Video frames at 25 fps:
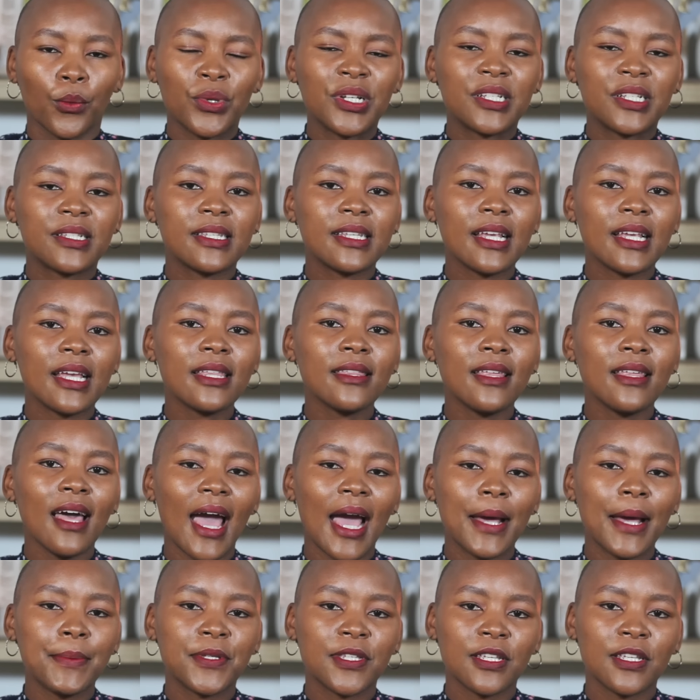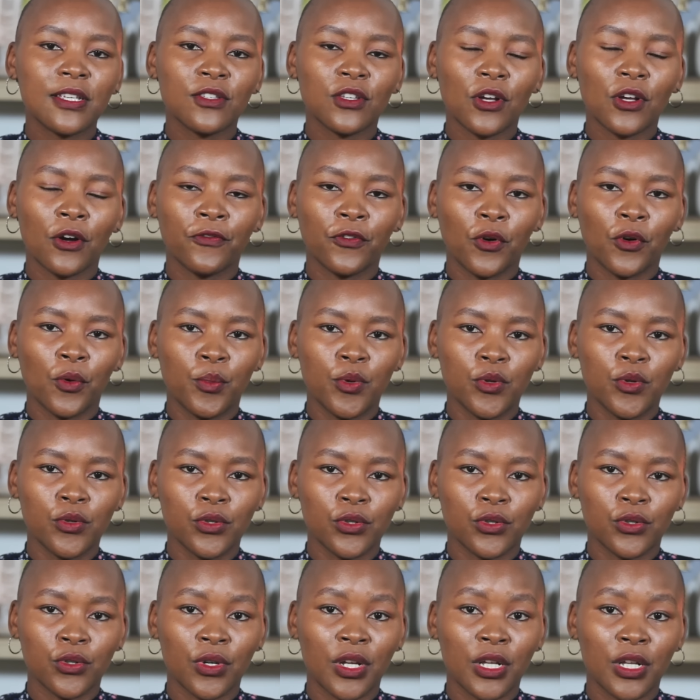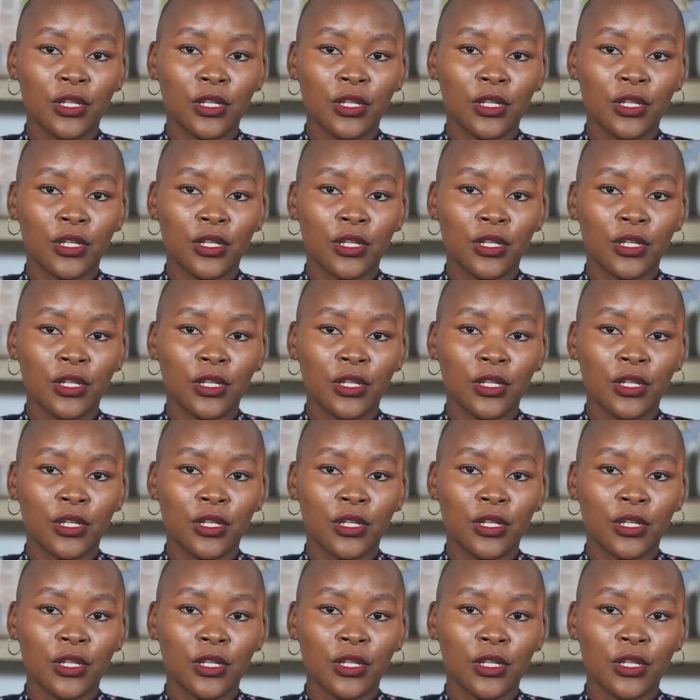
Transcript: We see the absence of Ubuntu